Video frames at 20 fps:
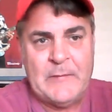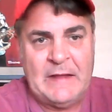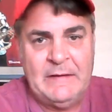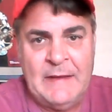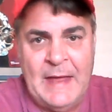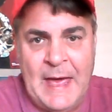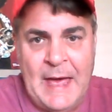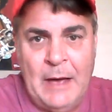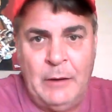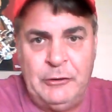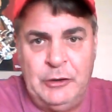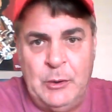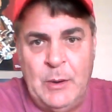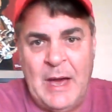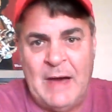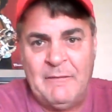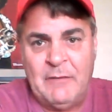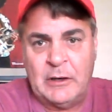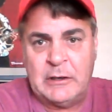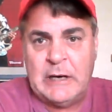Now, you
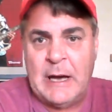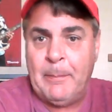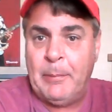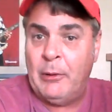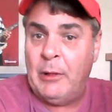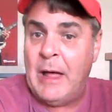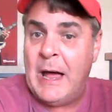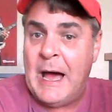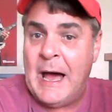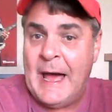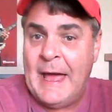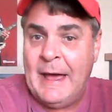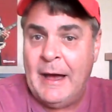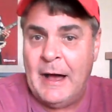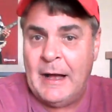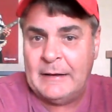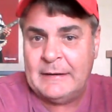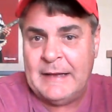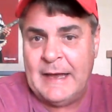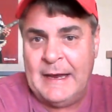have a couple of high
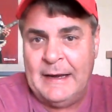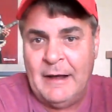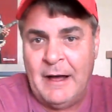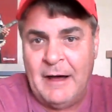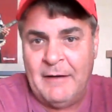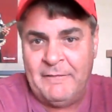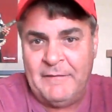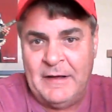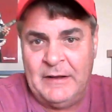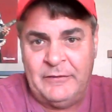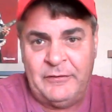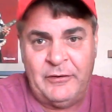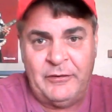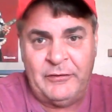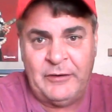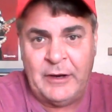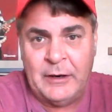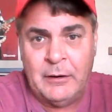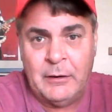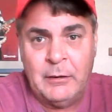octane offenses
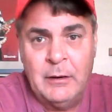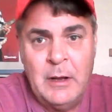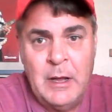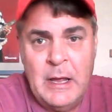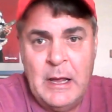here.